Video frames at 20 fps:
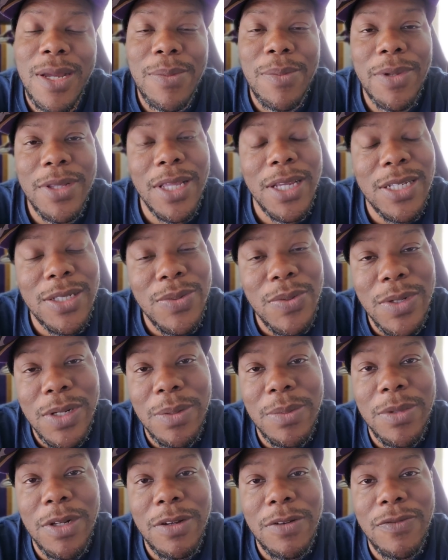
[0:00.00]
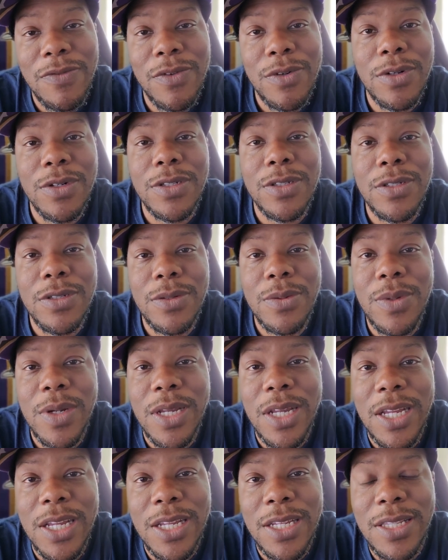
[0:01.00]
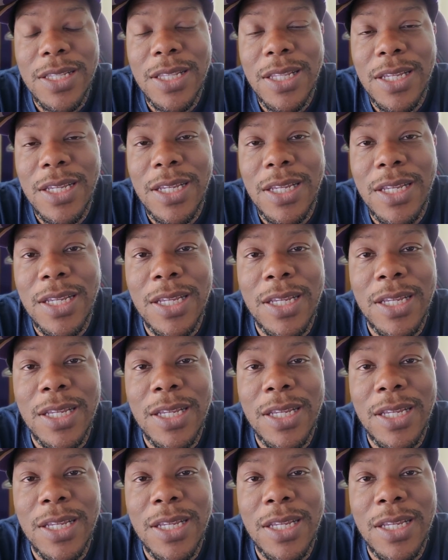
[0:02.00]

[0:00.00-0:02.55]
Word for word: But that's what I'm looking forward to in the